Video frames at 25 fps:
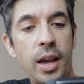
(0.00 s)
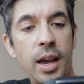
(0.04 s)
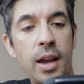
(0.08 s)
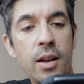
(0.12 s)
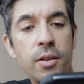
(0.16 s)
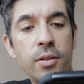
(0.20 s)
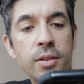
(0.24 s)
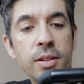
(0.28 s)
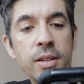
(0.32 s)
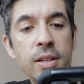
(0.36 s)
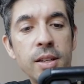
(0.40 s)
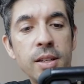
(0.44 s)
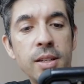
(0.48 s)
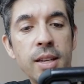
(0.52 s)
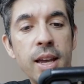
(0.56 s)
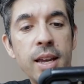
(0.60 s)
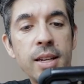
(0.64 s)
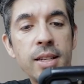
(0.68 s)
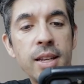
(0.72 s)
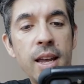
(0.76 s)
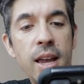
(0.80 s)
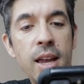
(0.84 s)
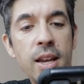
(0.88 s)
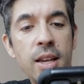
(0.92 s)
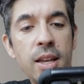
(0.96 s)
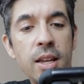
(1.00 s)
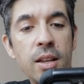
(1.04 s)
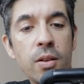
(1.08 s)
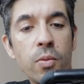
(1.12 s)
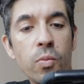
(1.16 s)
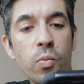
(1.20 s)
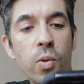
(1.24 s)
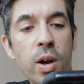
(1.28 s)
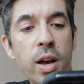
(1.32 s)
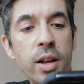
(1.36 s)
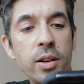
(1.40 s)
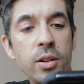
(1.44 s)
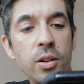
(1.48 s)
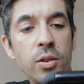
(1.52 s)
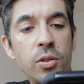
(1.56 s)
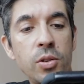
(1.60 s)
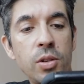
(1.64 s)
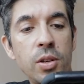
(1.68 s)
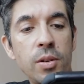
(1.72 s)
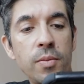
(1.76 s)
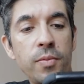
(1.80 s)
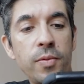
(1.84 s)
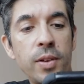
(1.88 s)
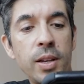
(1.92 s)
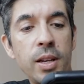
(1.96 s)
How long does it take to edit one
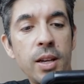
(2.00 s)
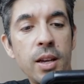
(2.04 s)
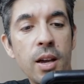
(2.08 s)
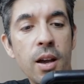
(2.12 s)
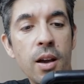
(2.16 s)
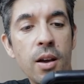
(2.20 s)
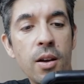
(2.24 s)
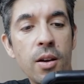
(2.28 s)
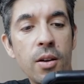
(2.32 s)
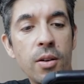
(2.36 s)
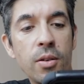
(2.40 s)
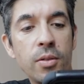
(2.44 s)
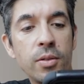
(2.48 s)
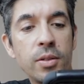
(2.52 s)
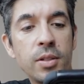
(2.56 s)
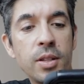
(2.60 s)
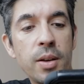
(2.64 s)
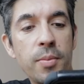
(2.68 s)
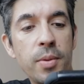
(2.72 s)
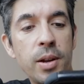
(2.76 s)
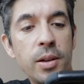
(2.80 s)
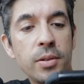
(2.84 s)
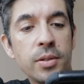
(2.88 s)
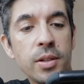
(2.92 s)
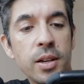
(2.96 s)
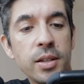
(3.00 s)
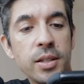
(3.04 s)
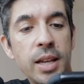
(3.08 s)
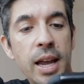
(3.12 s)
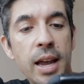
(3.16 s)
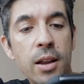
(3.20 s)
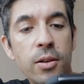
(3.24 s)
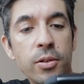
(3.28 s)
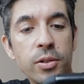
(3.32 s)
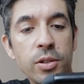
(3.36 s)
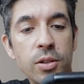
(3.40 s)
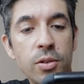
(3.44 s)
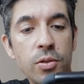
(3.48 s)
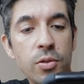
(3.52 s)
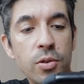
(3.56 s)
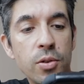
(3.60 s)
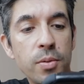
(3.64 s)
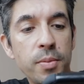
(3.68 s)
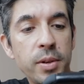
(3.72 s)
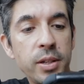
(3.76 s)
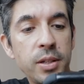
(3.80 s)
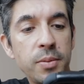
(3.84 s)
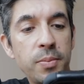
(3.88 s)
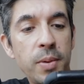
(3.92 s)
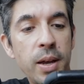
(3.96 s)
YouTube video? Someone else asked, how long do you
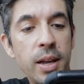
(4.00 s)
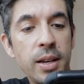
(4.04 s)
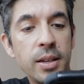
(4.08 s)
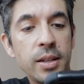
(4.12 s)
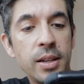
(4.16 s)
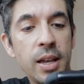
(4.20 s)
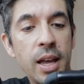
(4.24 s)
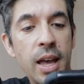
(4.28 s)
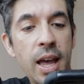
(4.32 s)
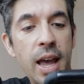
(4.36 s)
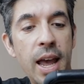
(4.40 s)
normally spend